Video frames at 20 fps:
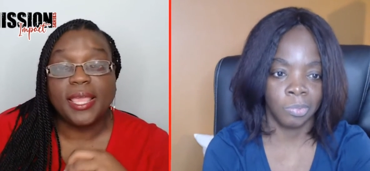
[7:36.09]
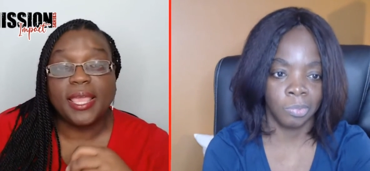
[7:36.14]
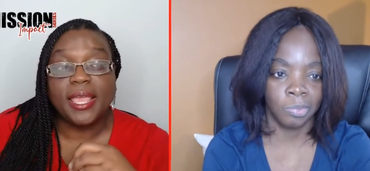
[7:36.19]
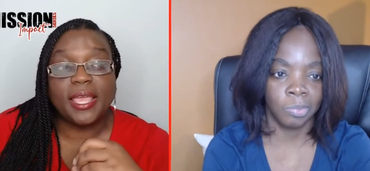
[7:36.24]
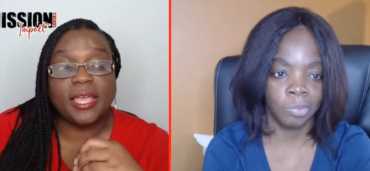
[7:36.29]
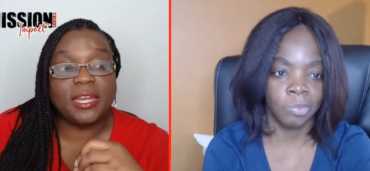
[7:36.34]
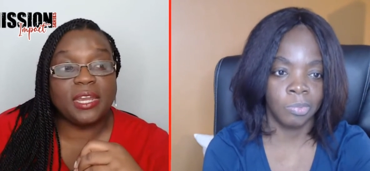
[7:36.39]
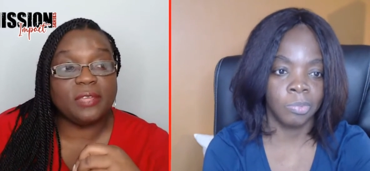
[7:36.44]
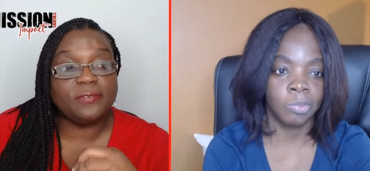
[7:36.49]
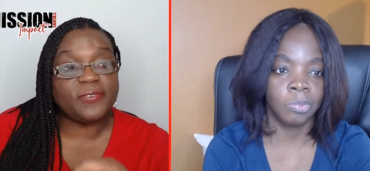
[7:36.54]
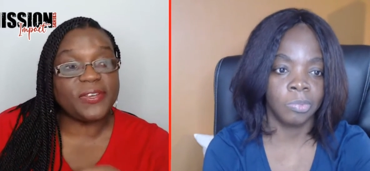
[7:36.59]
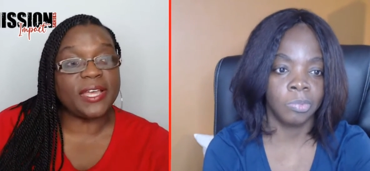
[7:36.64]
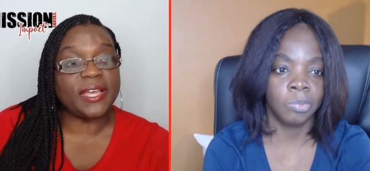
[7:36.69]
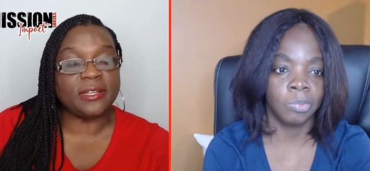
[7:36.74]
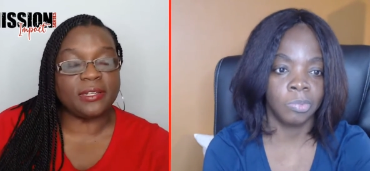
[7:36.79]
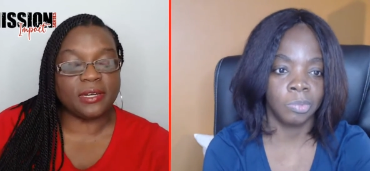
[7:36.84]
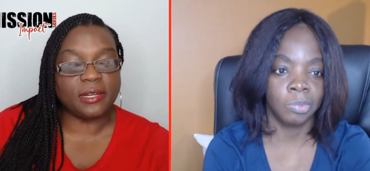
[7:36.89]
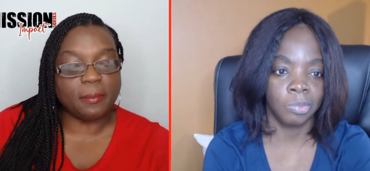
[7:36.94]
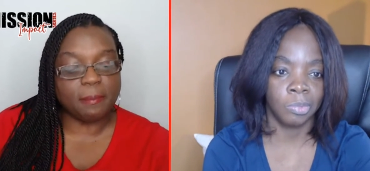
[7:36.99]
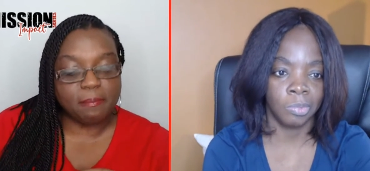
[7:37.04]
Speaker 1: And if at
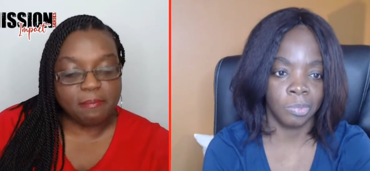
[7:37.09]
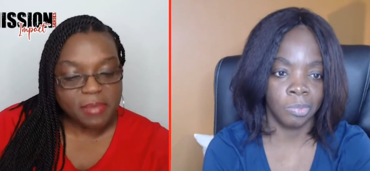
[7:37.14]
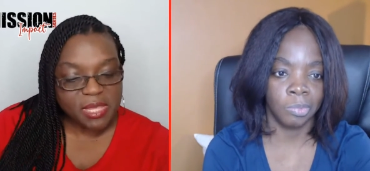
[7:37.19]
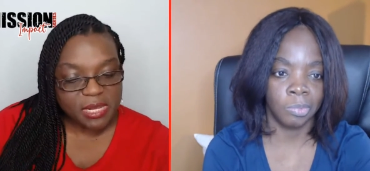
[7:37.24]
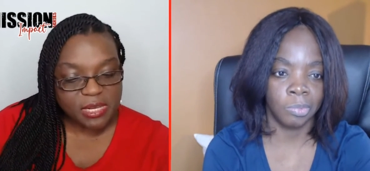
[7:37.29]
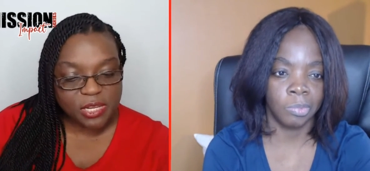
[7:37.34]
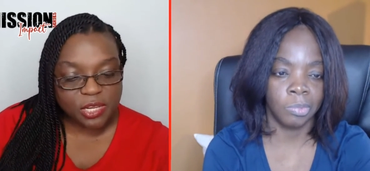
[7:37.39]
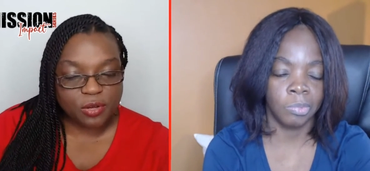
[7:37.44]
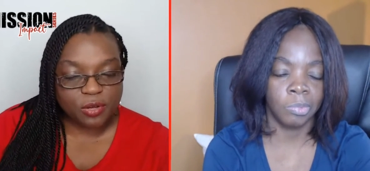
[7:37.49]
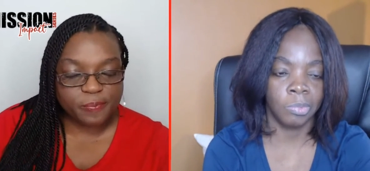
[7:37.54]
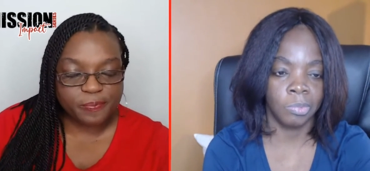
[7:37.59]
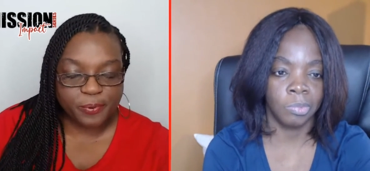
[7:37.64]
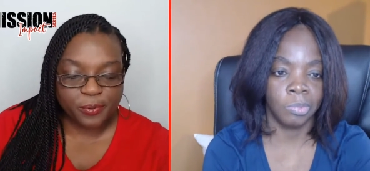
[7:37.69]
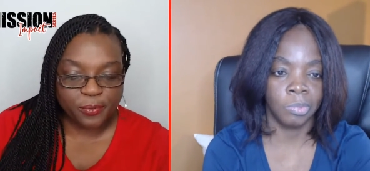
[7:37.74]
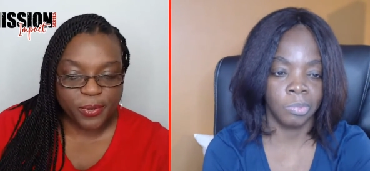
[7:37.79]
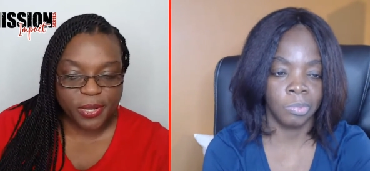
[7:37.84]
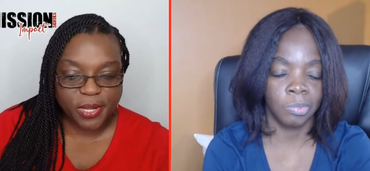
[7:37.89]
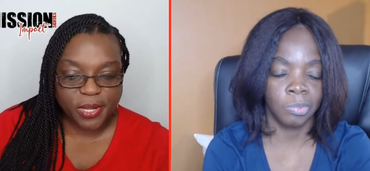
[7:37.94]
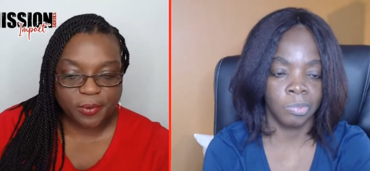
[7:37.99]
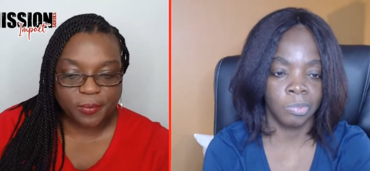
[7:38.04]
the mid-year
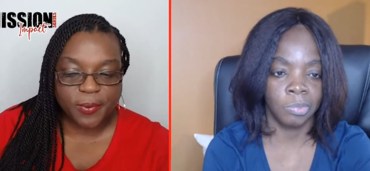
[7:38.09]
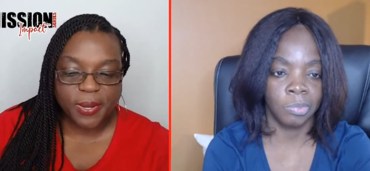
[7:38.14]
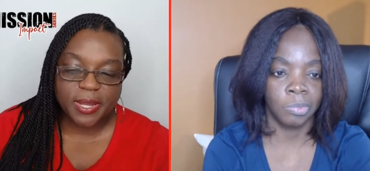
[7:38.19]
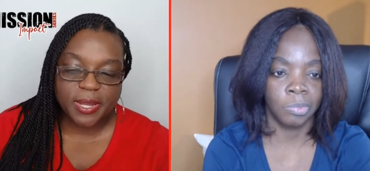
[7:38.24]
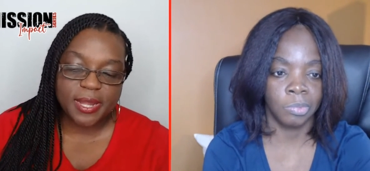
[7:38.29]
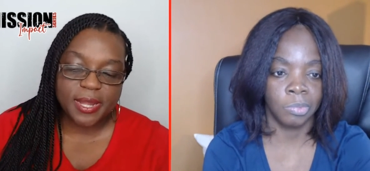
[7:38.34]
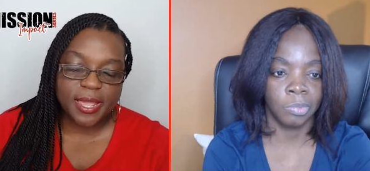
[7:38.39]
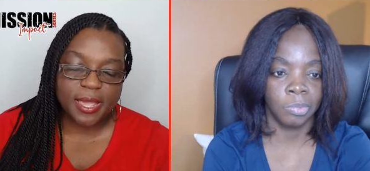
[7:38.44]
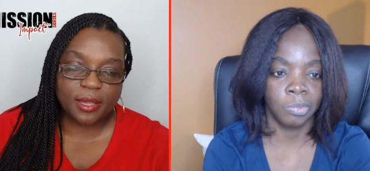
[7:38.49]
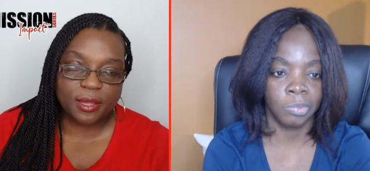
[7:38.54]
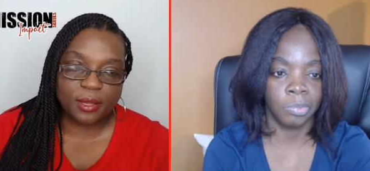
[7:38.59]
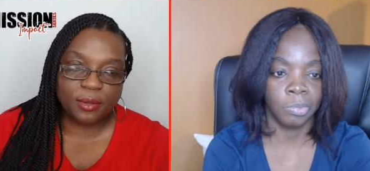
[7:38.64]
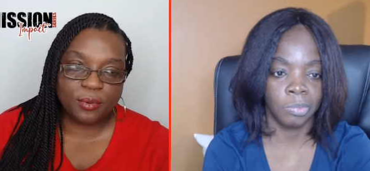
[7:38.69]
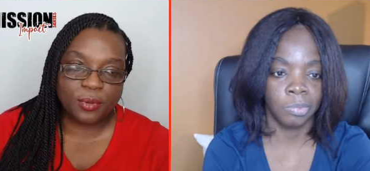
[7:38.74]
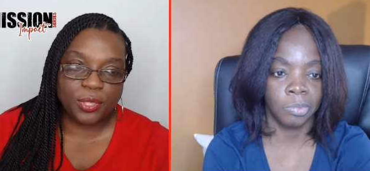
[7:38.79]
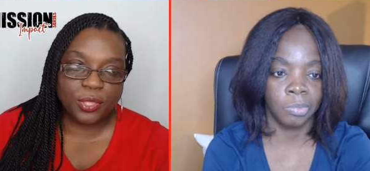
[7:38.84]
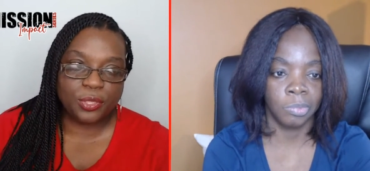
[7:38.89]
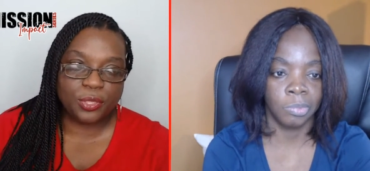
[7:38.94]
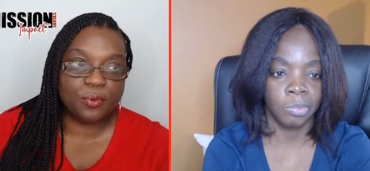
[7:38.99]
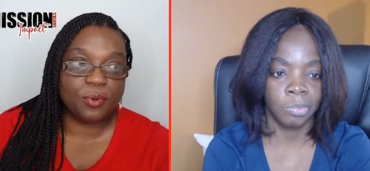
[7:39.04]
point right now,
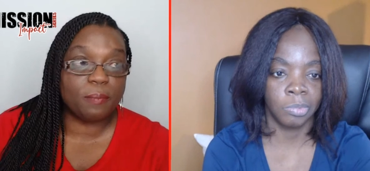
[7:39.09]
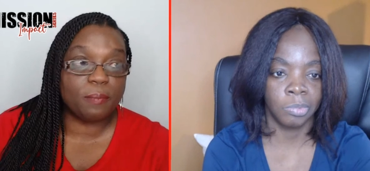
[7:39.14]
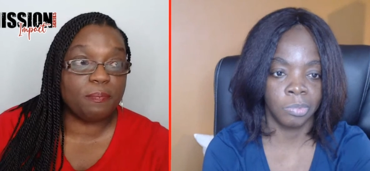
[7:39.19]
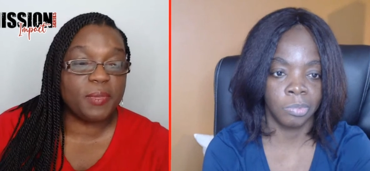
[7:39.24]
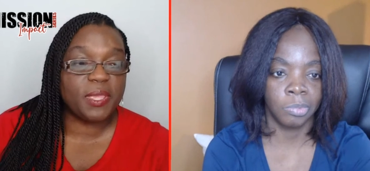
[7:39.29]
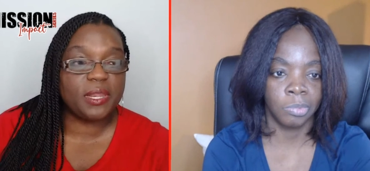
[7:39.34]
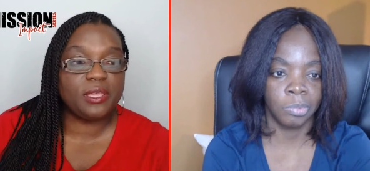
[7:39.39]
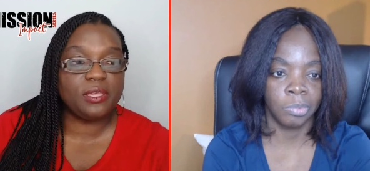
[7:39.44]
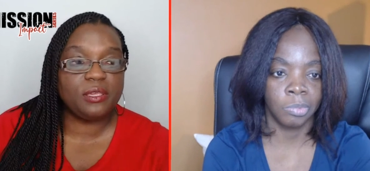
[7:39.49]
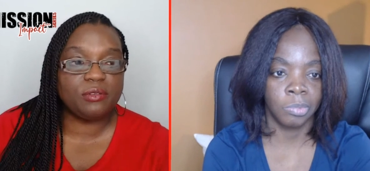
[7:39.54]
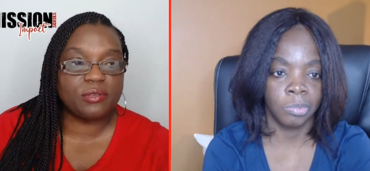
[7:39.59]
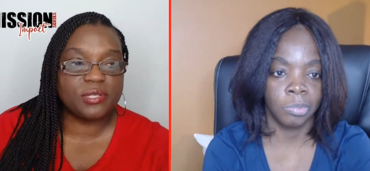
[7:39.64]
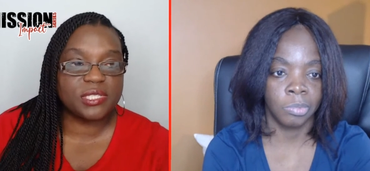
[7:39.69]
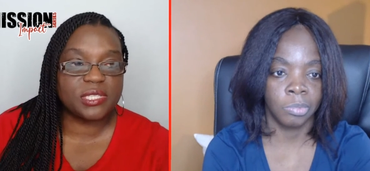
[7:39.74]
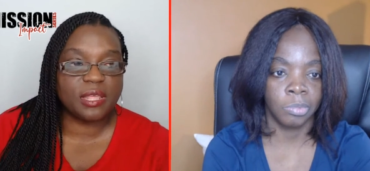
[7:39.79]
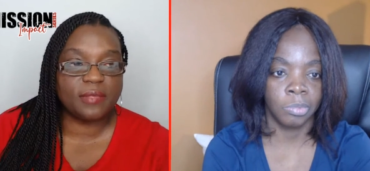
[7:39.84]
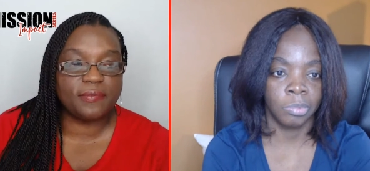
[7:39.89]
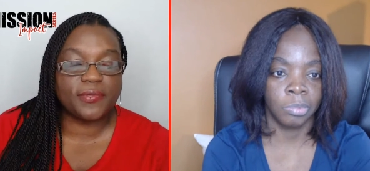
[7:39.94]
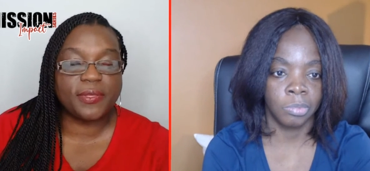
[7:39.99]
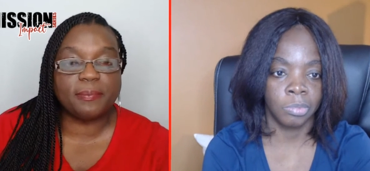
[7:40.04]
you are beating
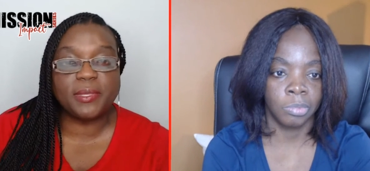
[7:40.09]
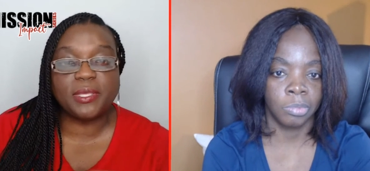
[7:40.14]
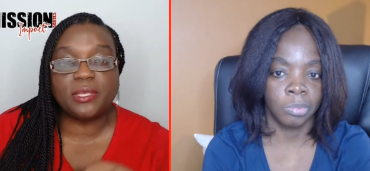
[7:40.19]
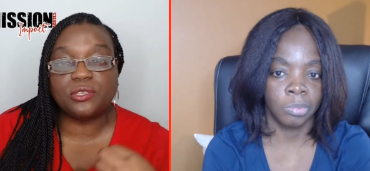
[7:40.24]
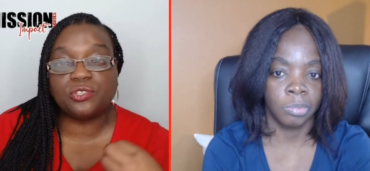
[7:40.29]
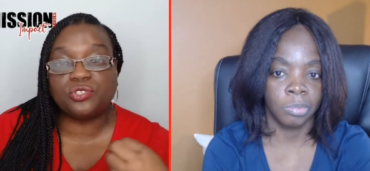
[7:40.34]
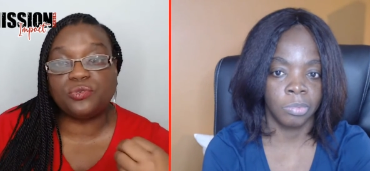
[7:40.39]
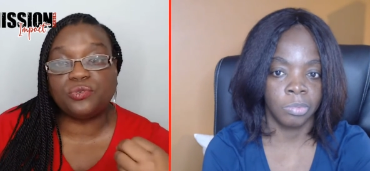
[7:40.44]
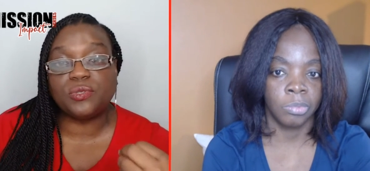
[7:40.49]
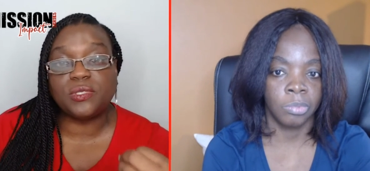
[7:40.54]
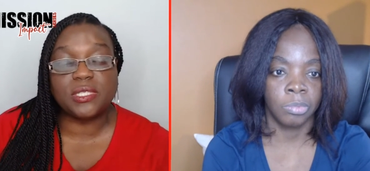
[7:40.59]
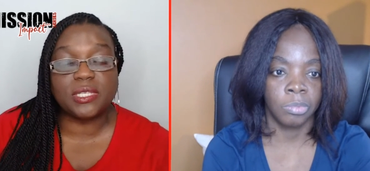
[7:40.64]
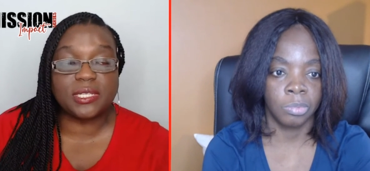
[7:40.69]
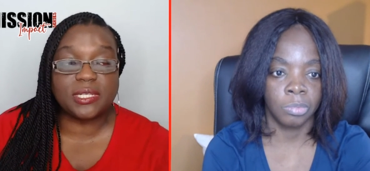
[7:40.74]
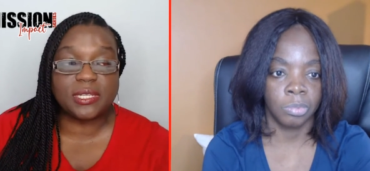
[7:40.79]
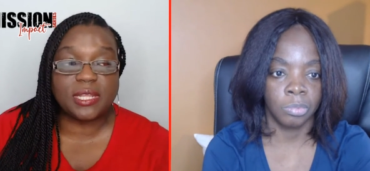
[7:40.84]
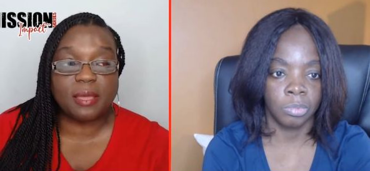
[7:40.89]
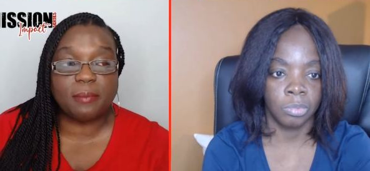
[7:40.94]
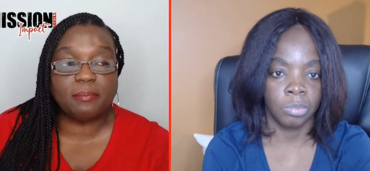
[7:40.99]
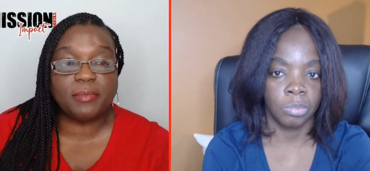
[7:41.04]
yourself up because you did
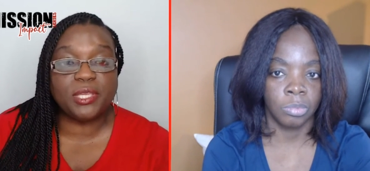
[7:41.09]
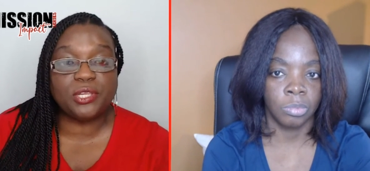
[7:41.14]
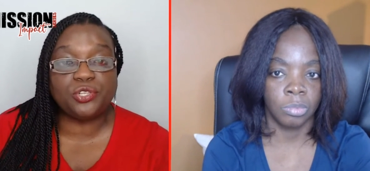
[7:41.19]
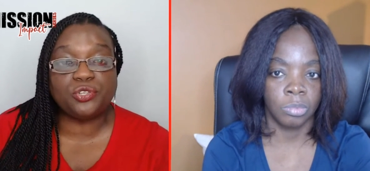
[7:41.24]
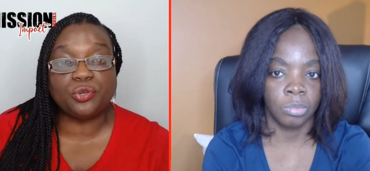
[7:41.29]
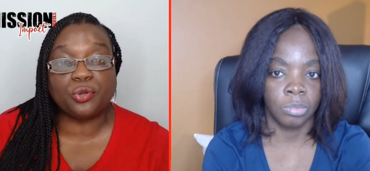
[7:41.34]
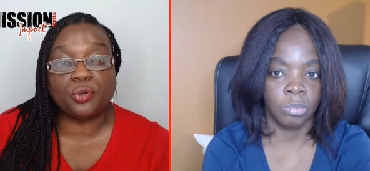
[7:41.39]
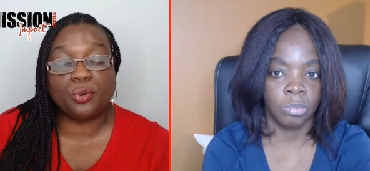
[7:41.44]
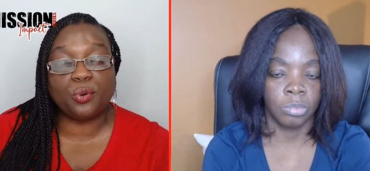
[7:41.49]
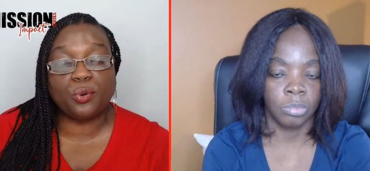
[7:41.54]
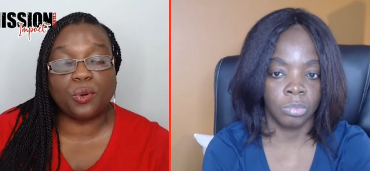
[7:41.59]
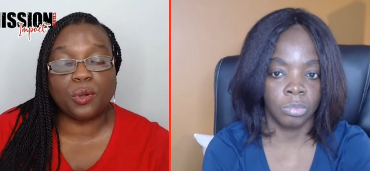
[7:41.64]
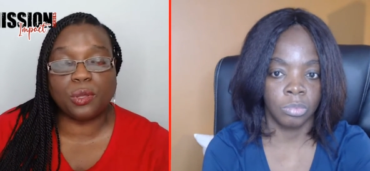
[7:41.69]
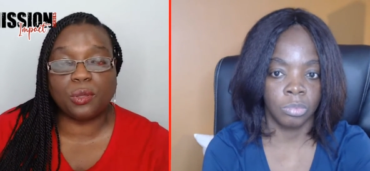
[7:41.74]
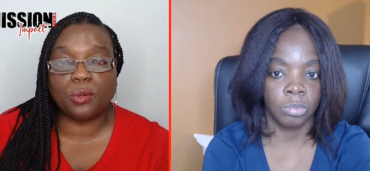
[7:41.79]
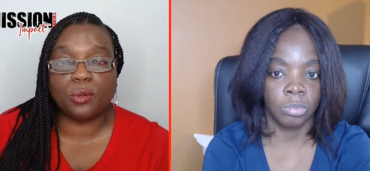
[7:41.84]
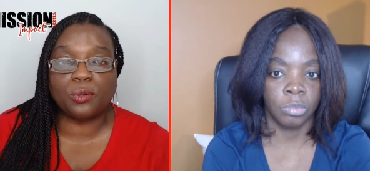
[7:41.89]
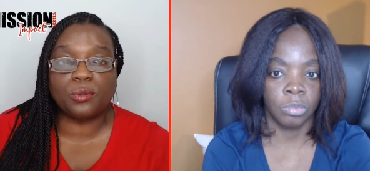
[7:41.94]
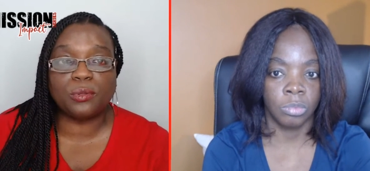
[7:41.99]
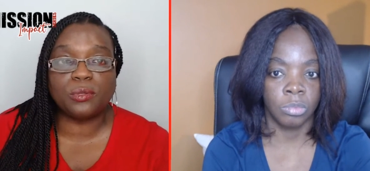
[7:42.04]
not meet your core
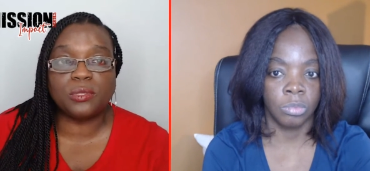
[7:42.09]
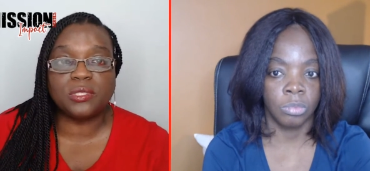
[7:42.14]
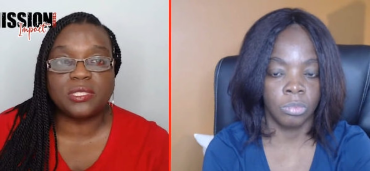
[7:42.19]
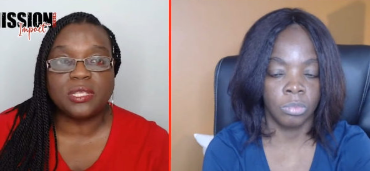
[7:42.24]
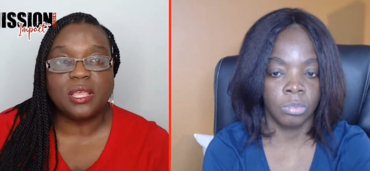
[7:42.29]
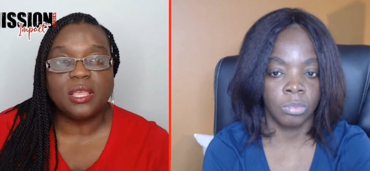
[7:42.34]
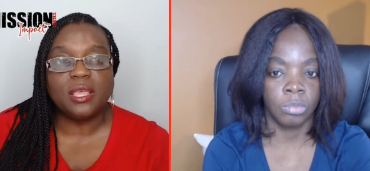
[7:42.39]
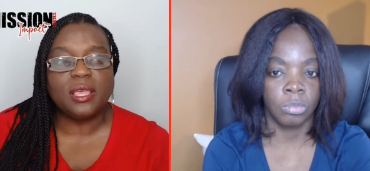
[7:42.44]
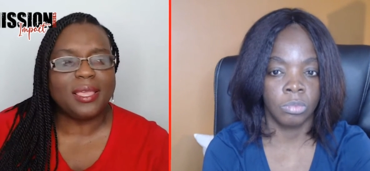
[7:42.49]
goals,